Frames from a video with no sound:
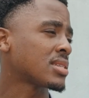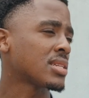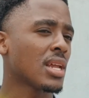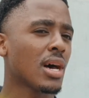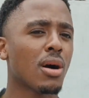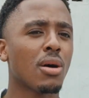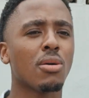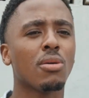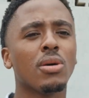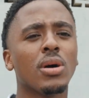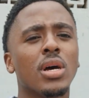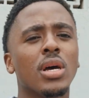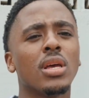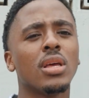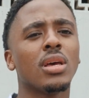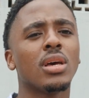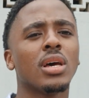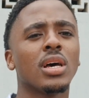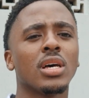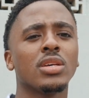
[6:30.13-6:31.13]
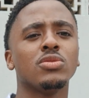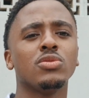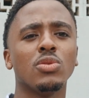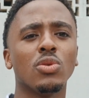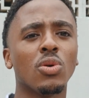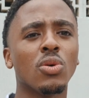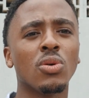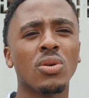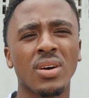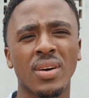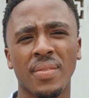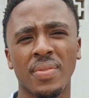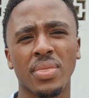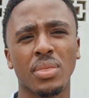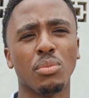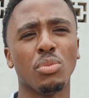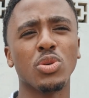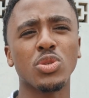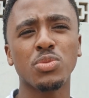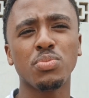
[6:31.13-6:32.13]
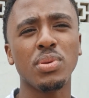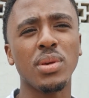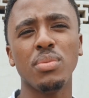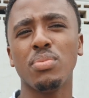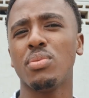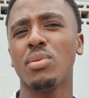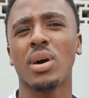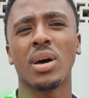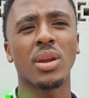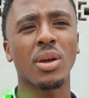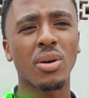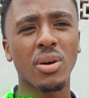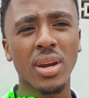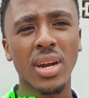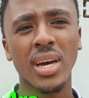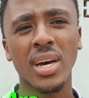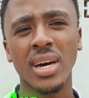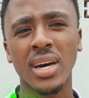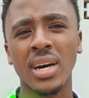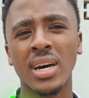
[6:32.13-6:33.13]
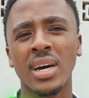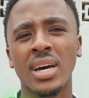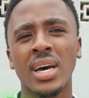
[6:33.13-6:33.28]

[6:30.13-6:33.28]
Now, as you know, most people are not gonna